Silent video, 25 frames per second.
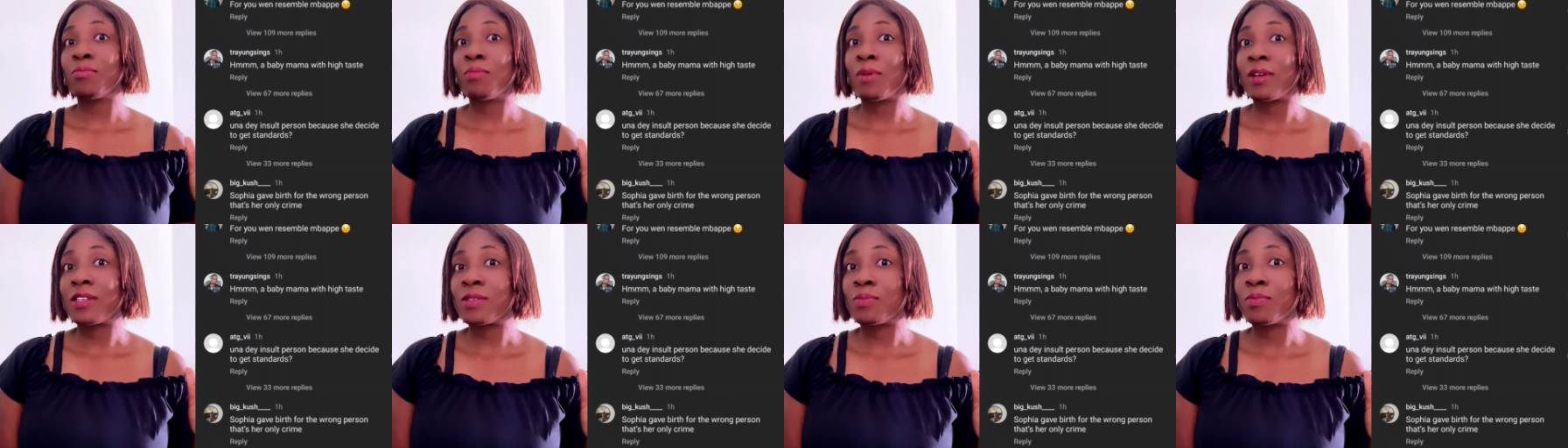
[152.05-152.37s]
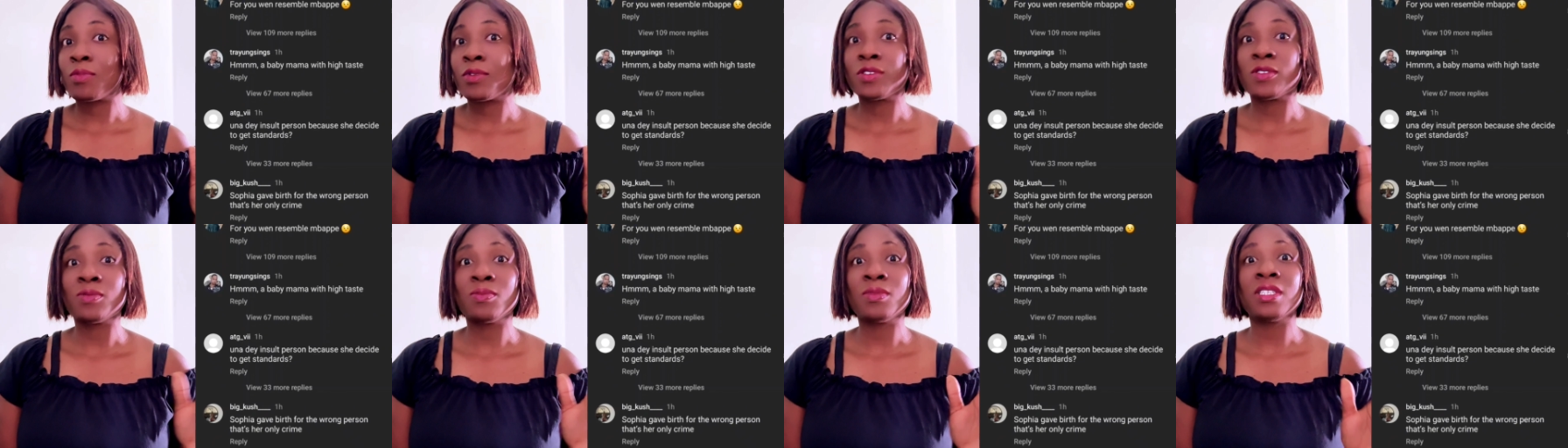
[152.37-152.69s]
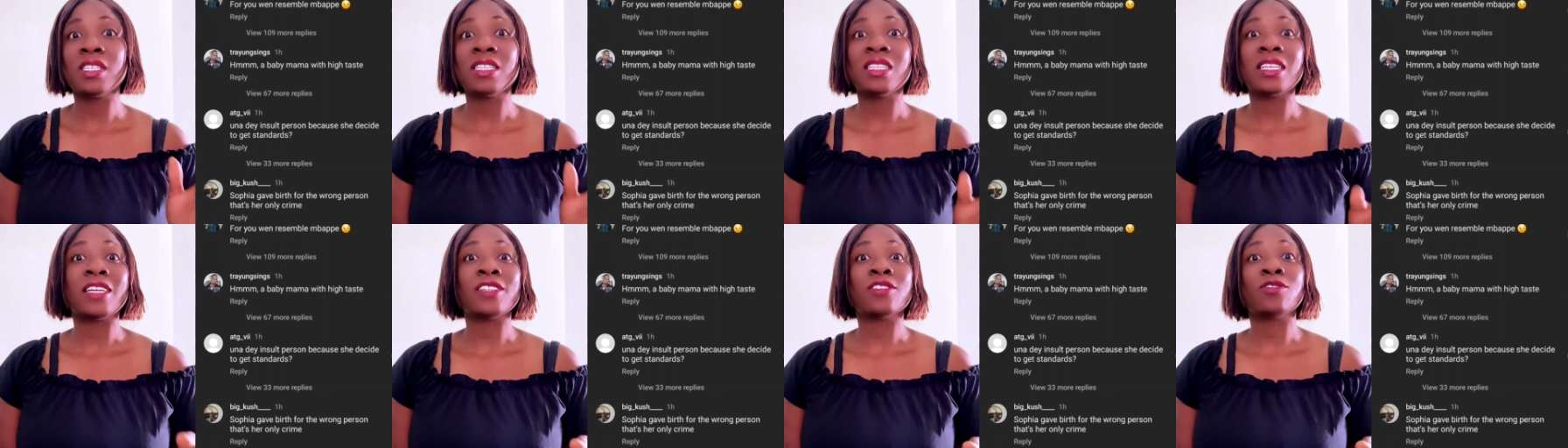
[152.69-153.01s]
um,
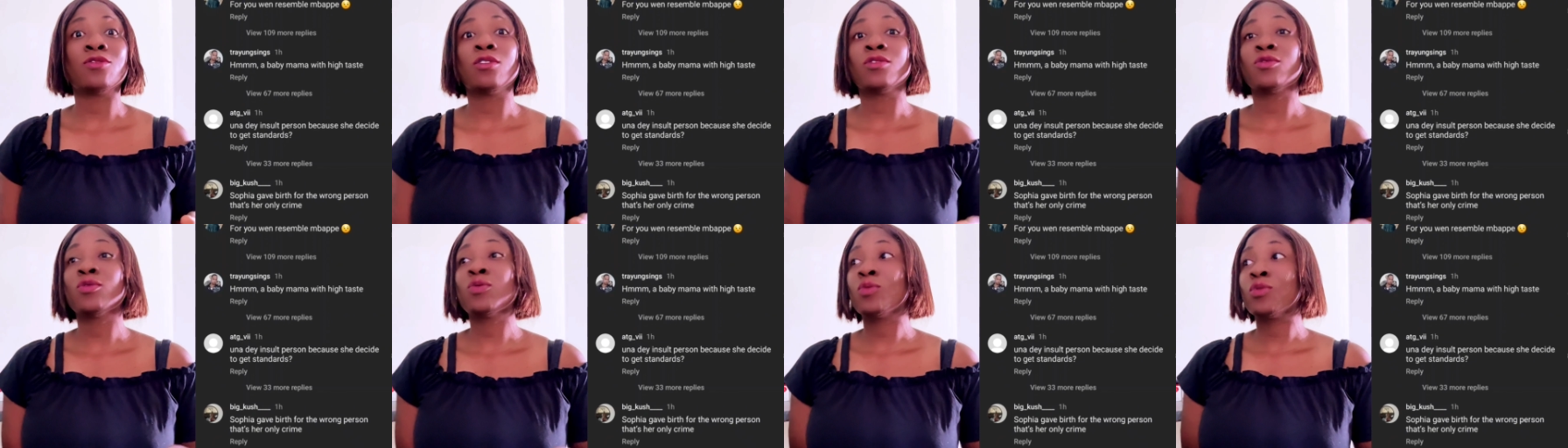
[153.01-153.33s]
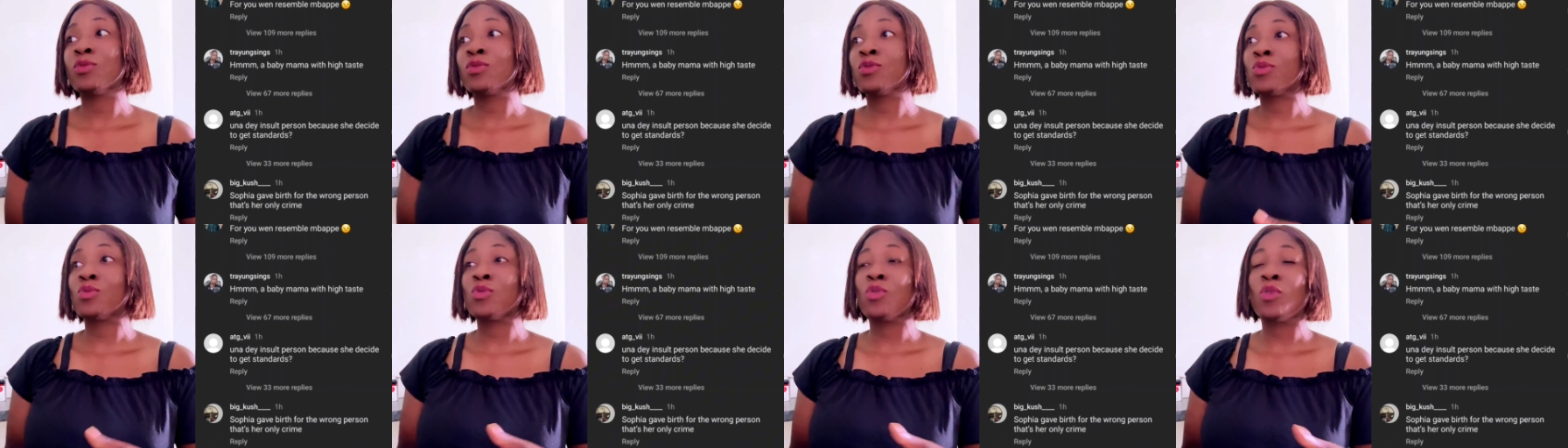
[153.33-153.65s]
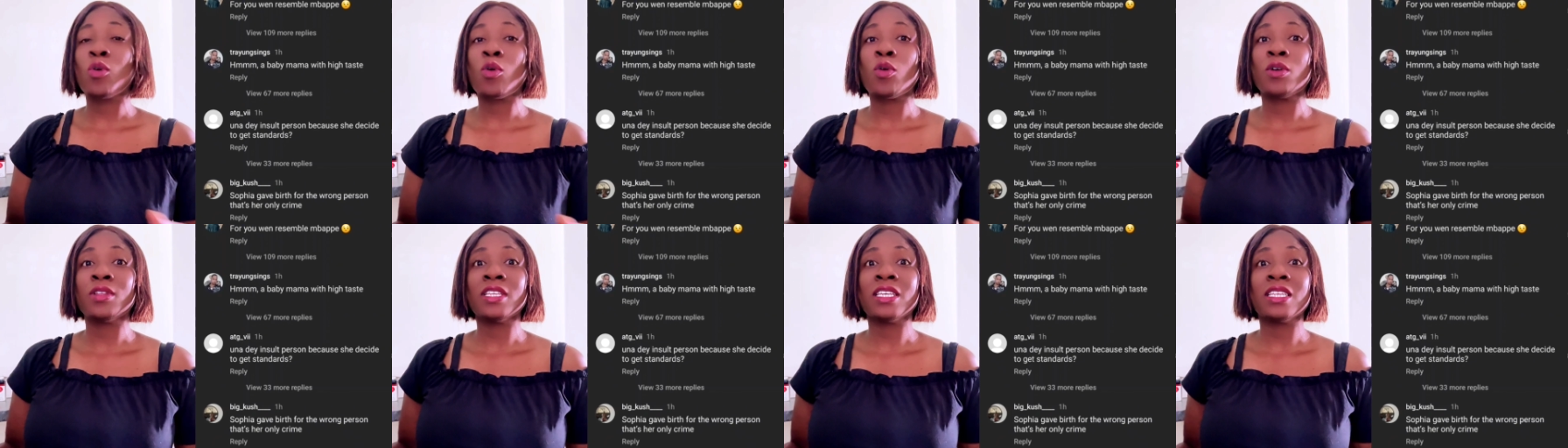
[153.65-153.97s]
she told Davido to
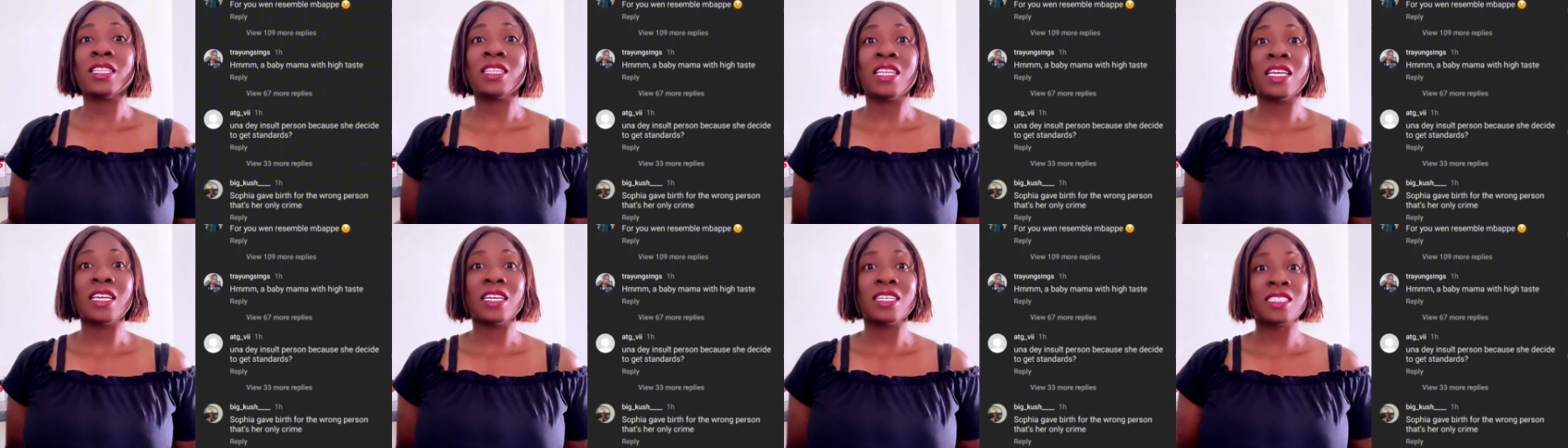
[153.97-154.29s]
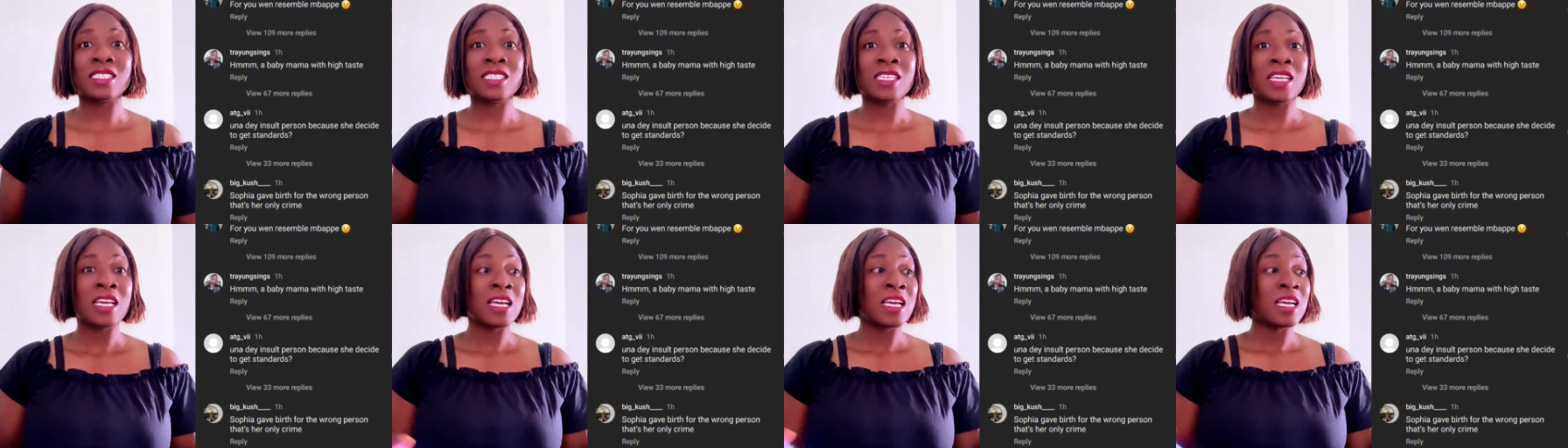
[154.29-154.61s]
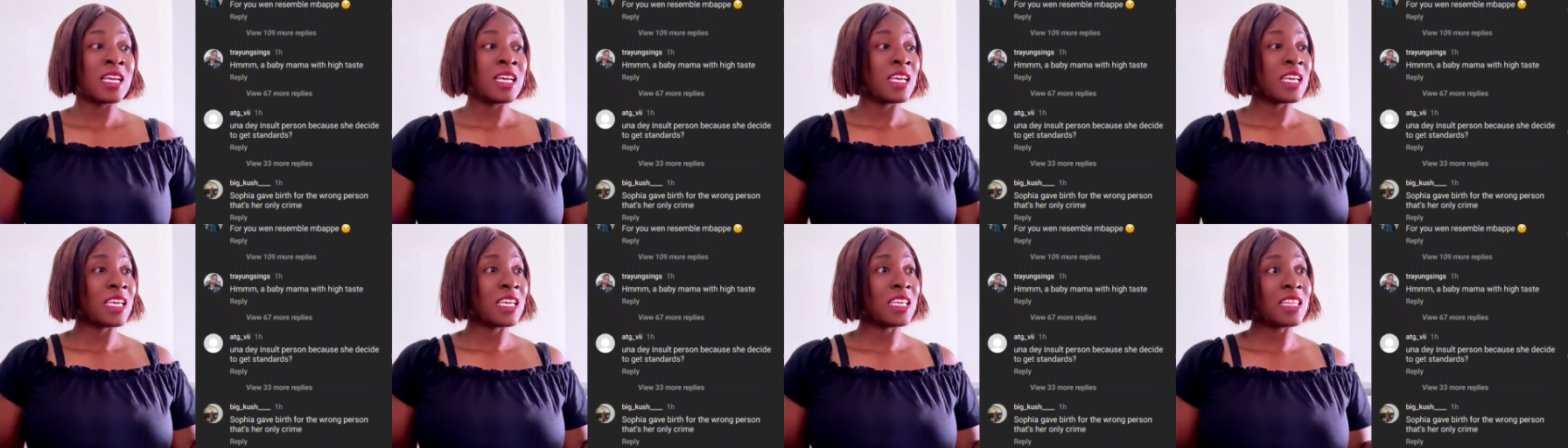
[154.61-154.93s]
pay for house
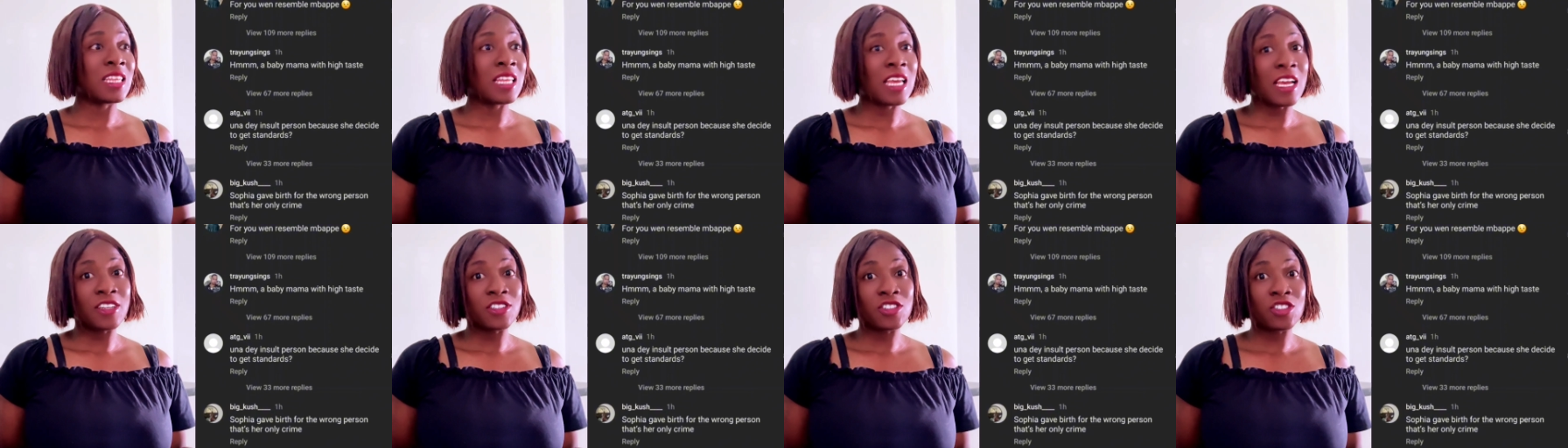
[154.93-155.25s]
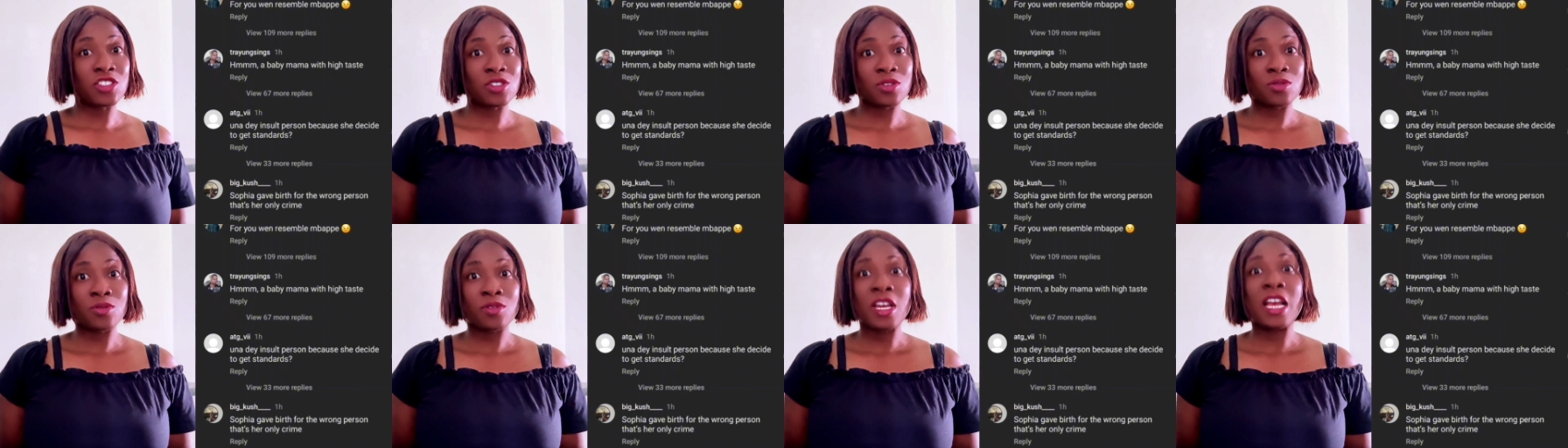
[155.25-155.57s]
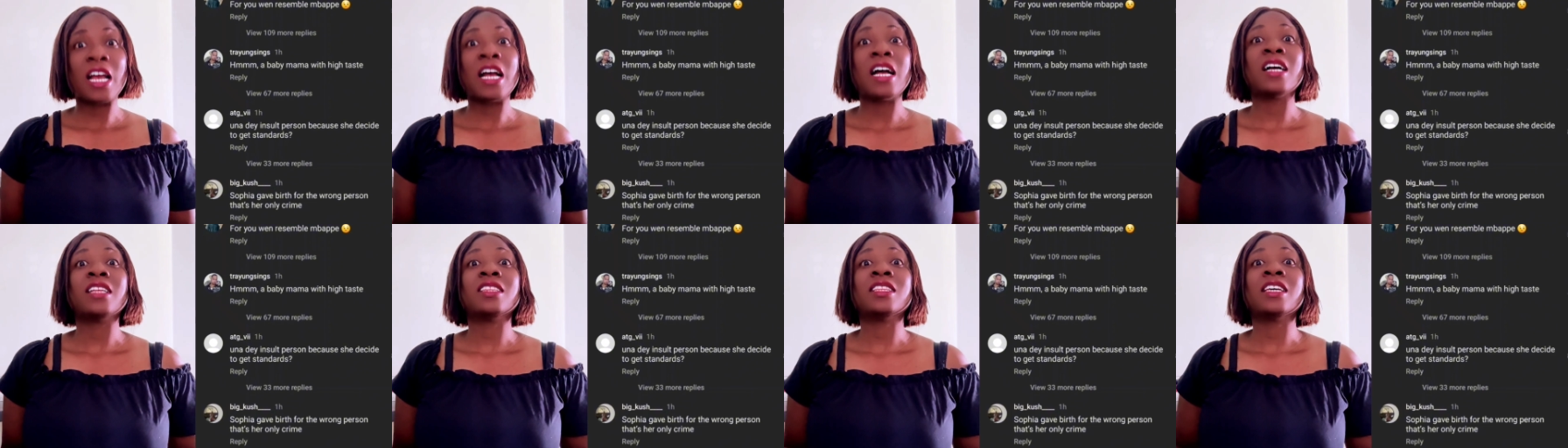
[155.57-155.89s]
rent in Banana
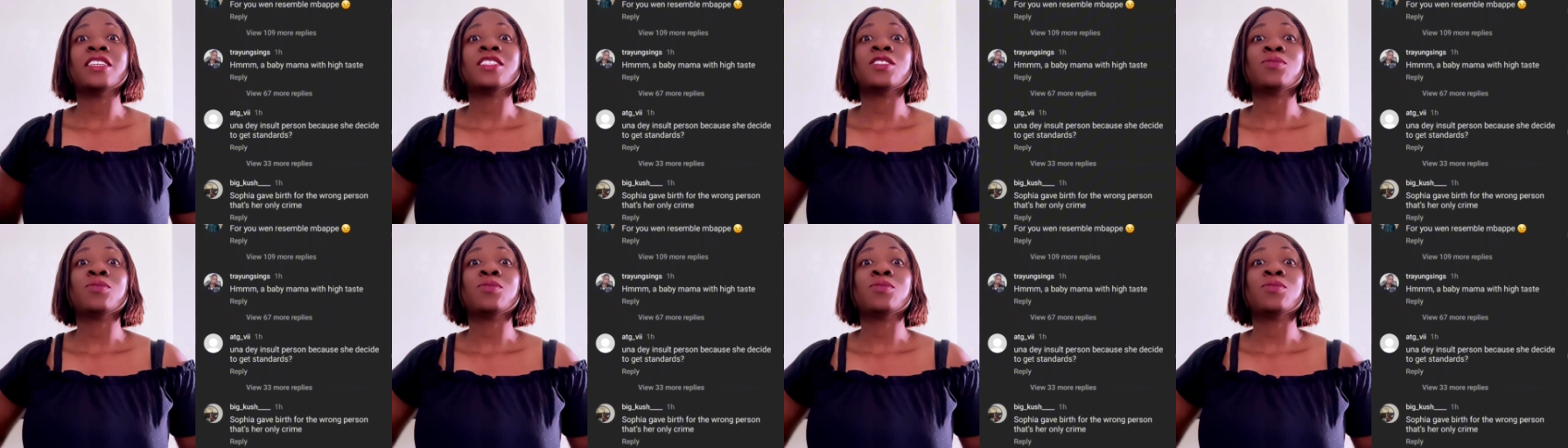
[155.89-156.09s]
Island